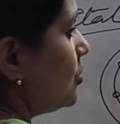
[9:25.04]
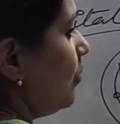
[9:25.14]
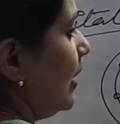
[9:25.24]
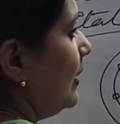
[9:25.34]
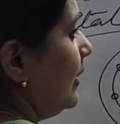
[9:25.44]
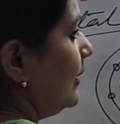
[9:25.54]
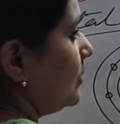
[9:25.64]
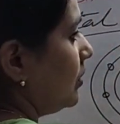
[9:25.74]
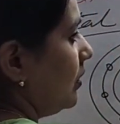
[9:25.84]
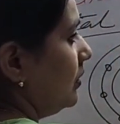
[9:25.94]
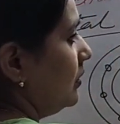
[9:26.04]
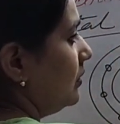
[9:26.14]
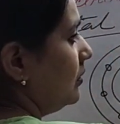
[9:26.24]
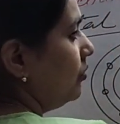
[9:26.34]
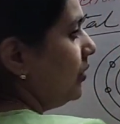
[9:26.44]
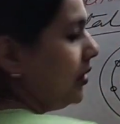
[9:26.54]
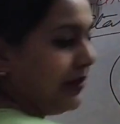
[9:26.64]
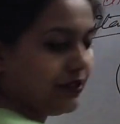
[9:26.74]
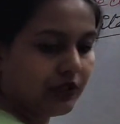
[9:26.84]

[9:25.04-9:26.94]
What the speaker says: 1 electron will be